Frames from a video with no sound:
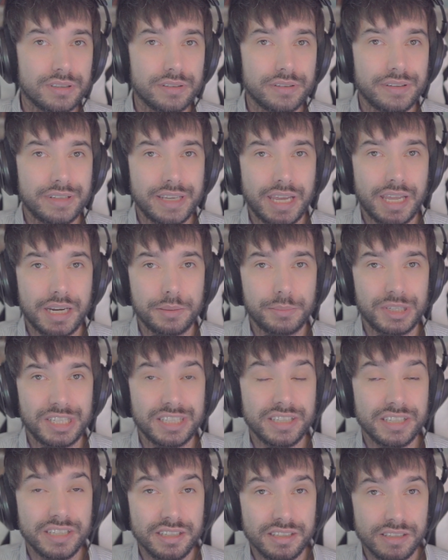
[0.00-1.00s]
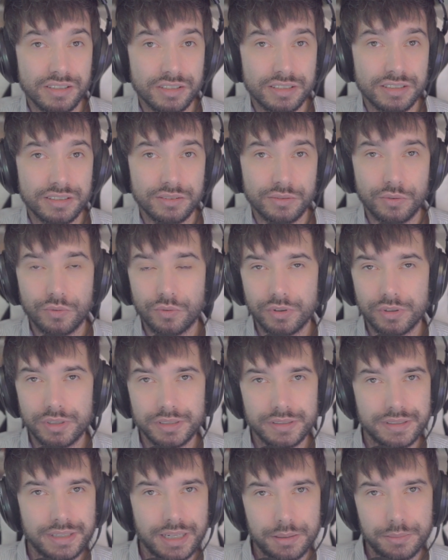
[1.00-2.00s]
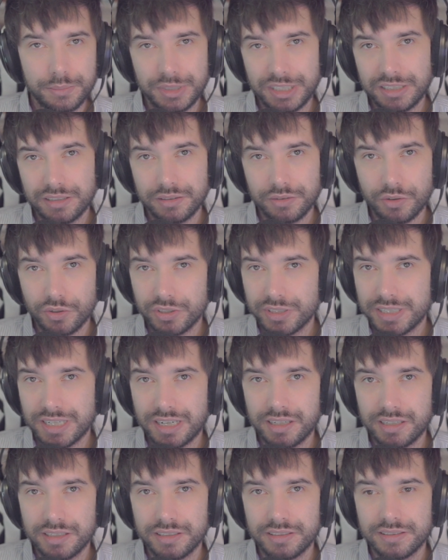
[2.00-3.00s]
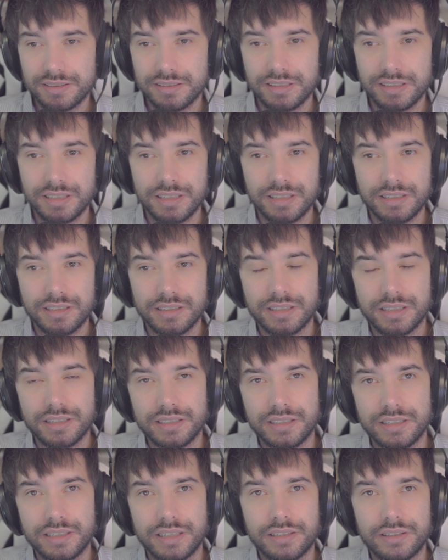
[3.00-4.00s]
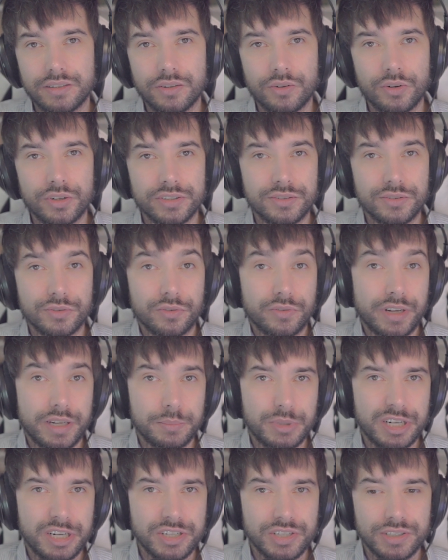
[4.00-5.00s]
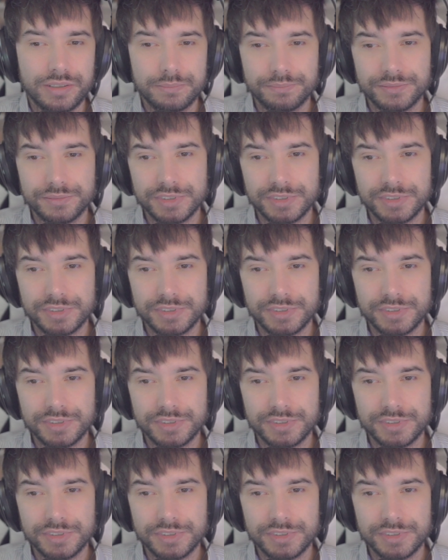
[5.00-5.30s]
the enemy healer or the enemy non-target in order to create pressure.